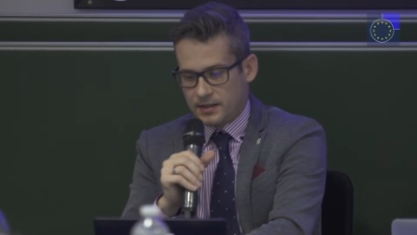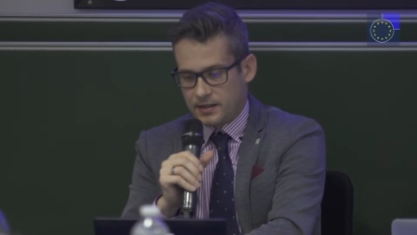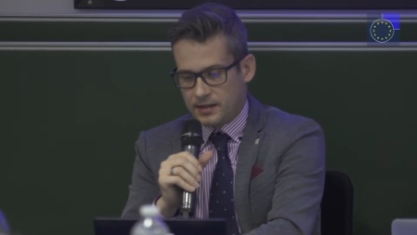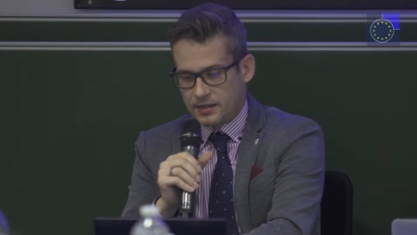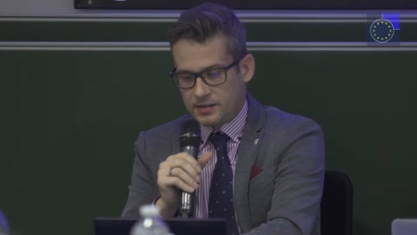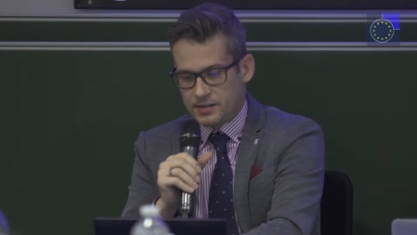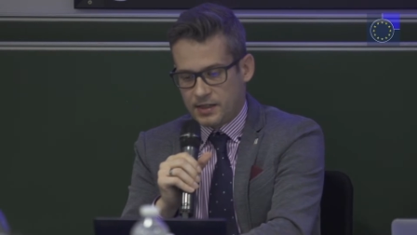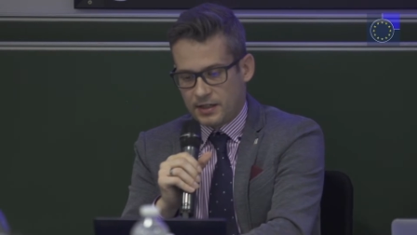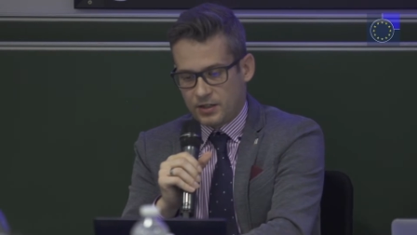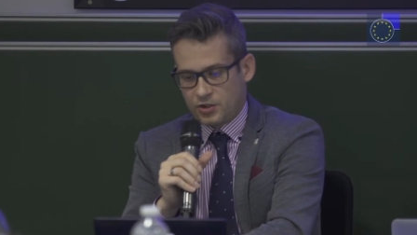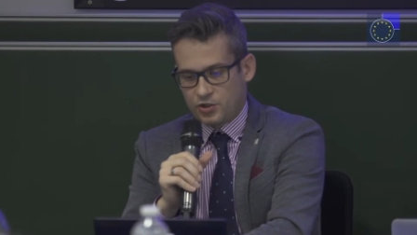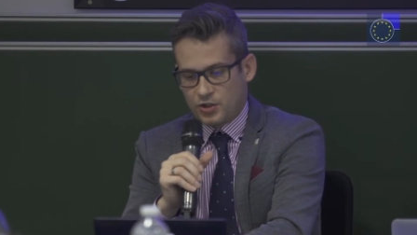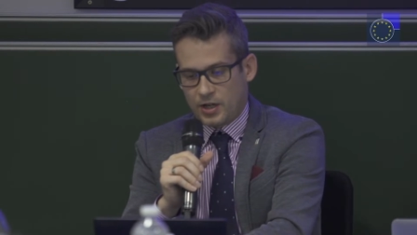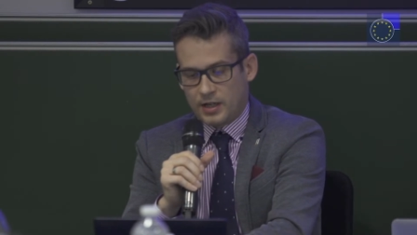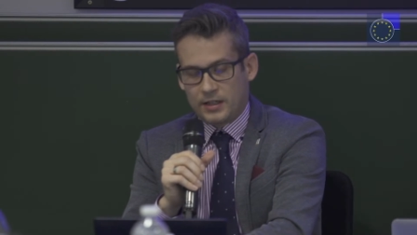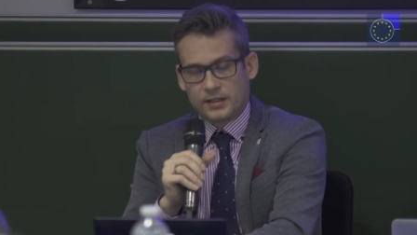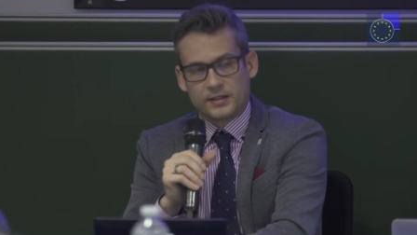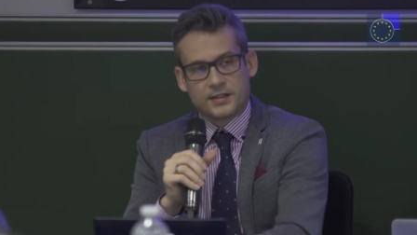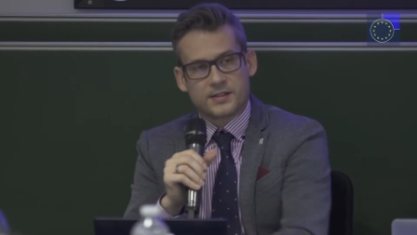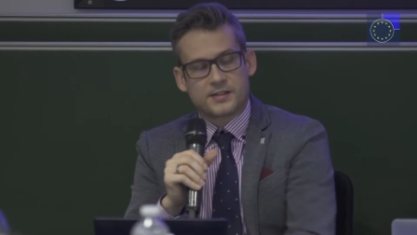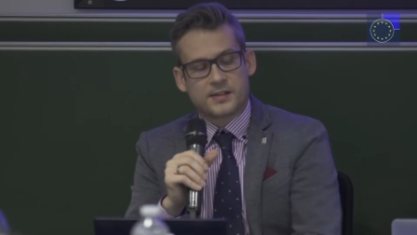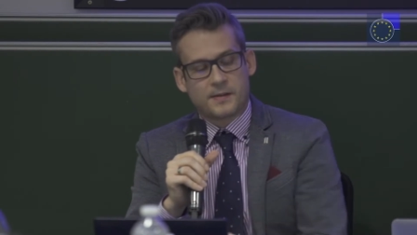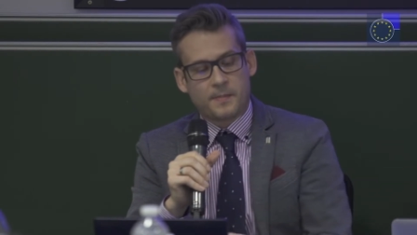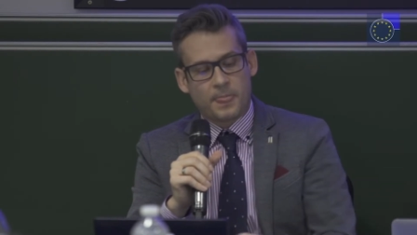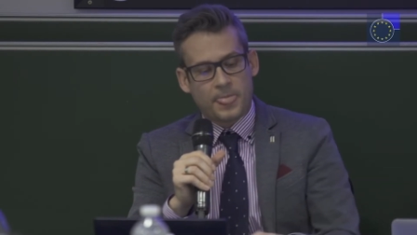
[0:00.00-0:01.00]
such
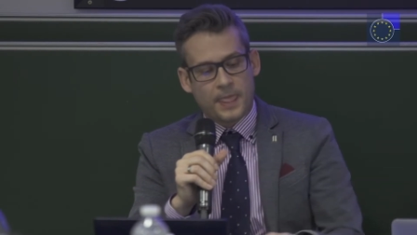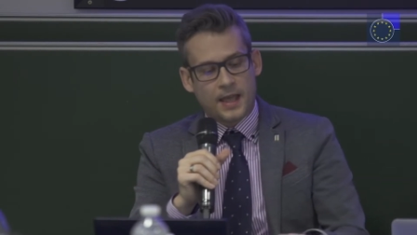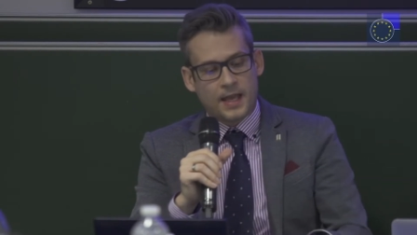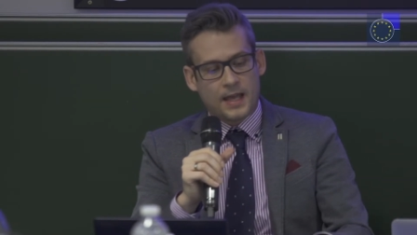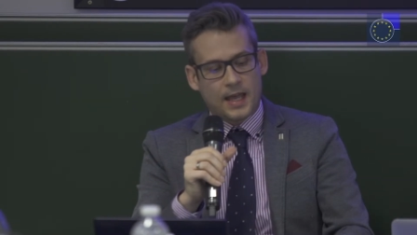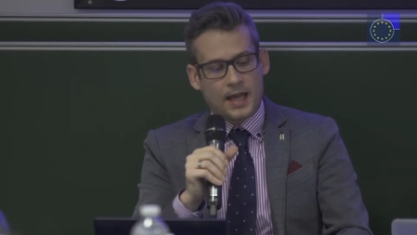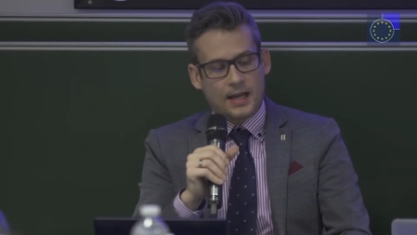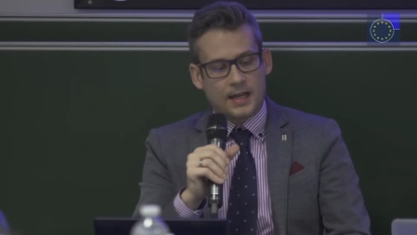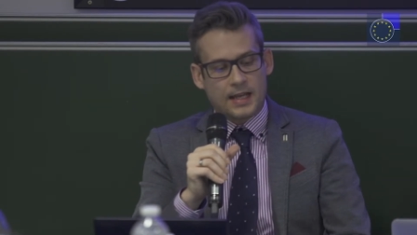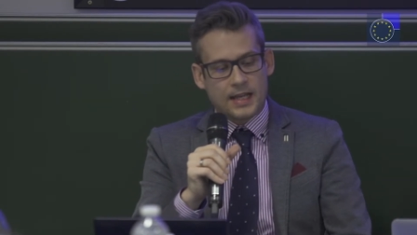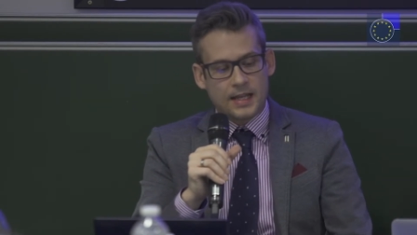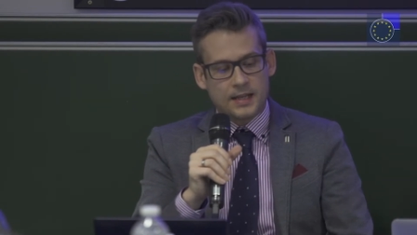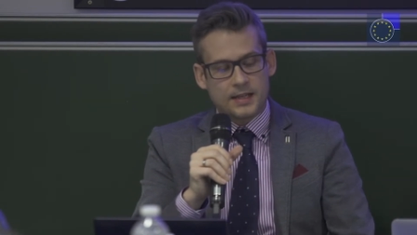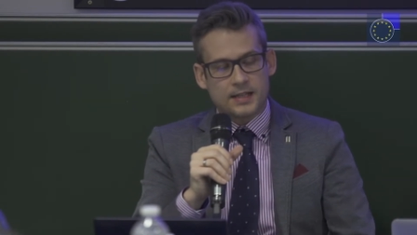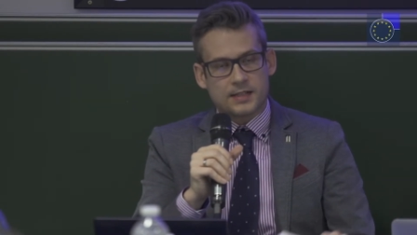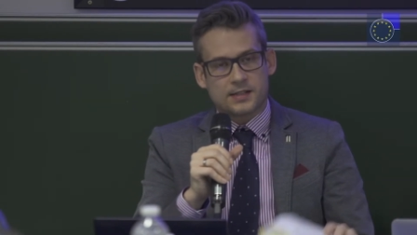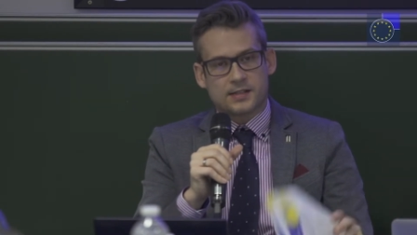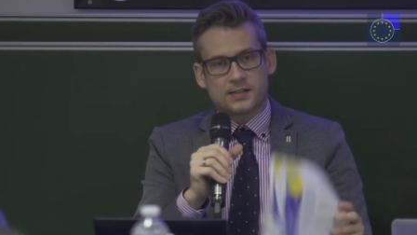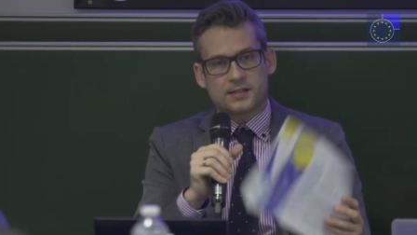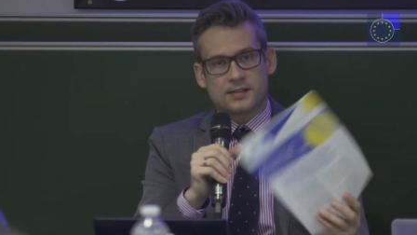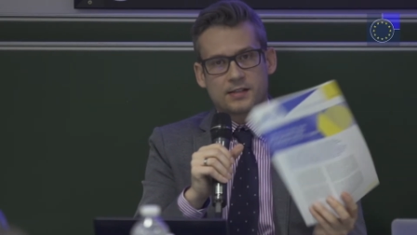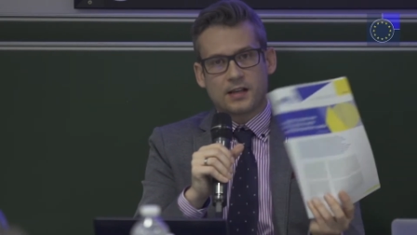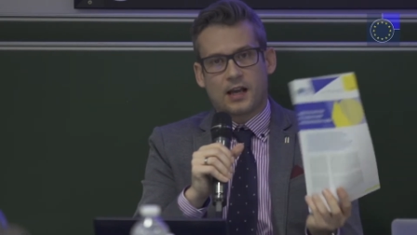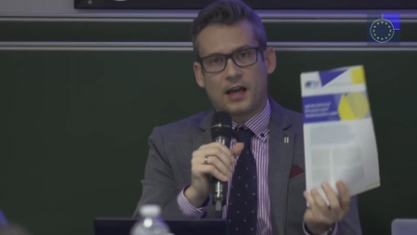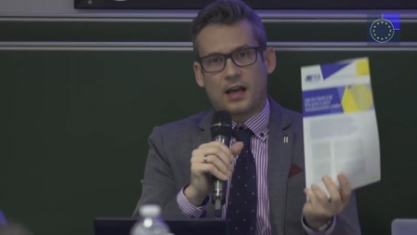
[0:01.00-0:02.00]
channels. And in
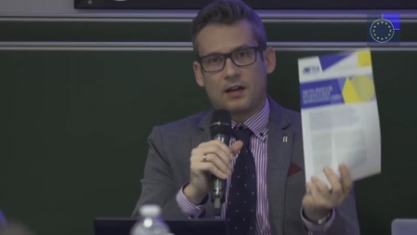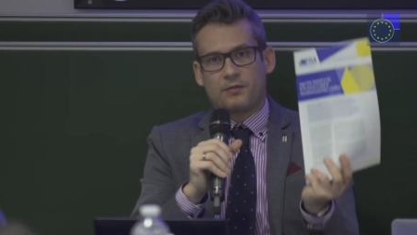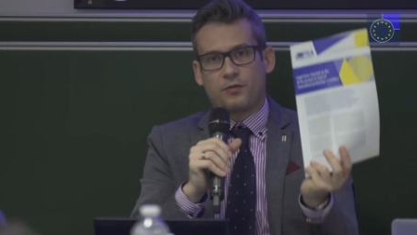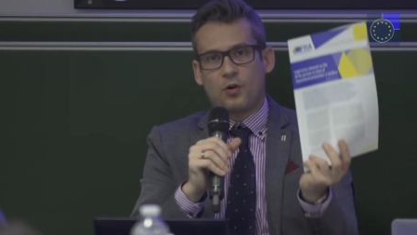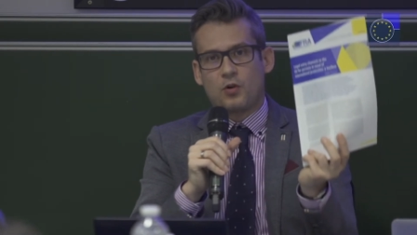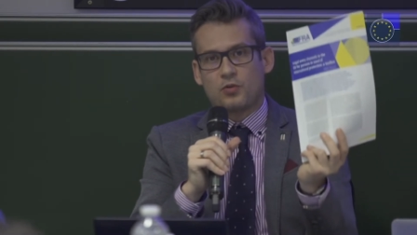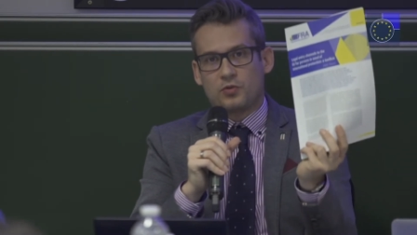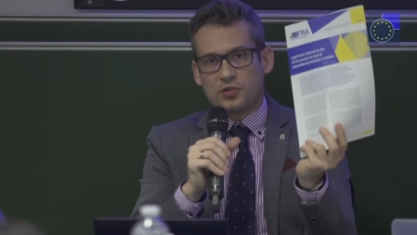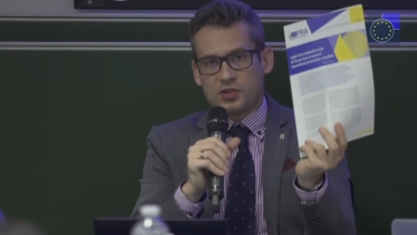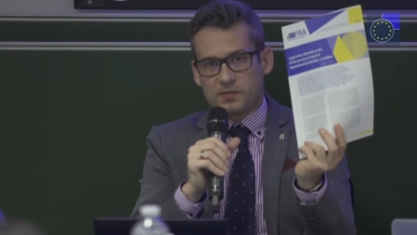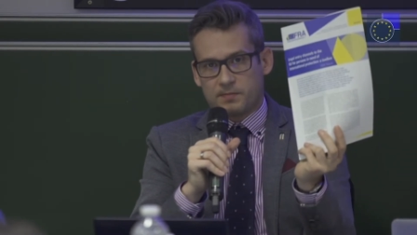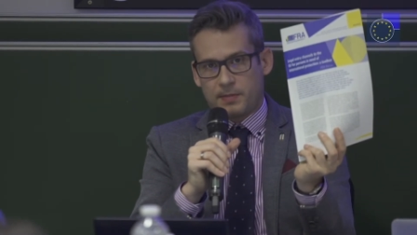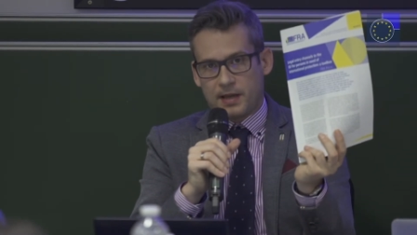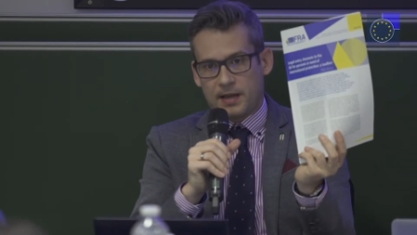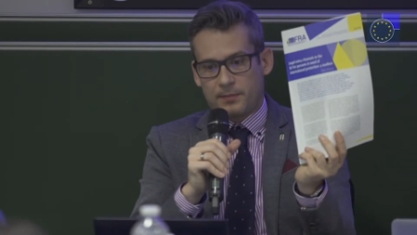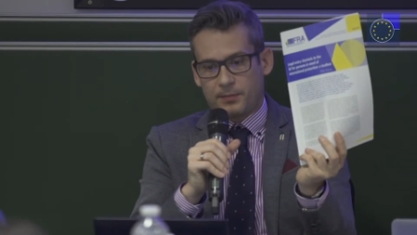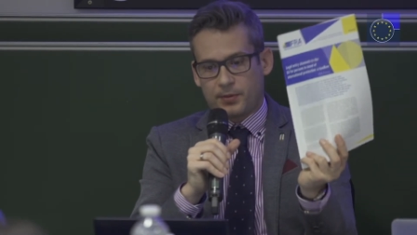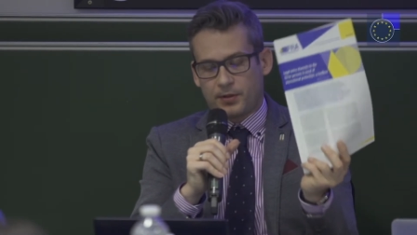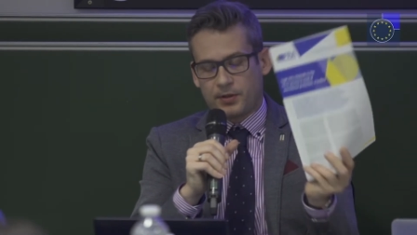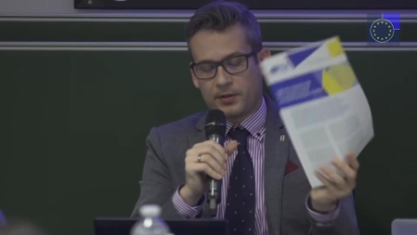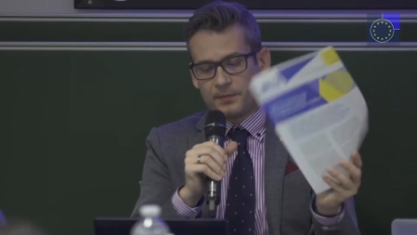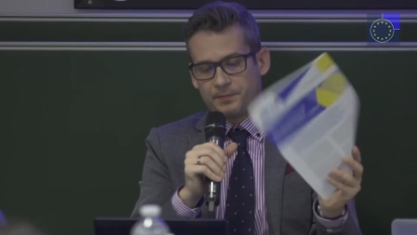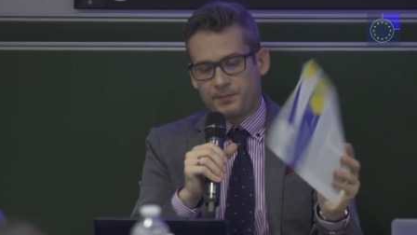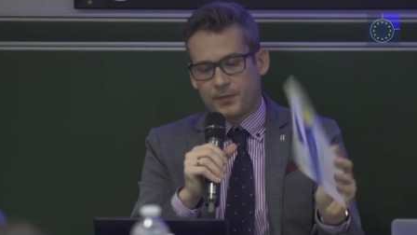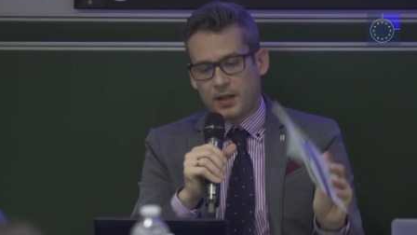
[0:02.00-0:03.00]
this focus
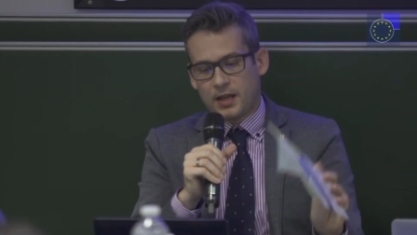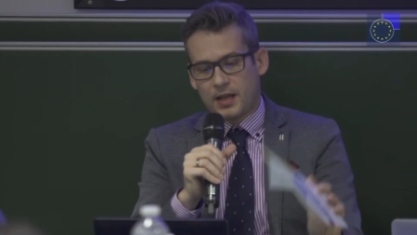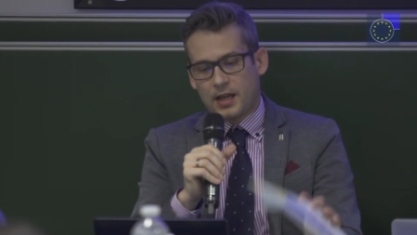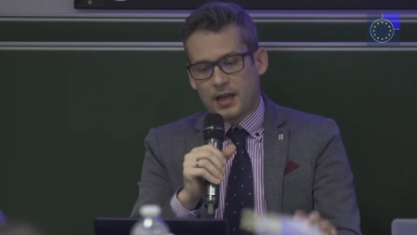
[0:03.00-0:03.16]
paper,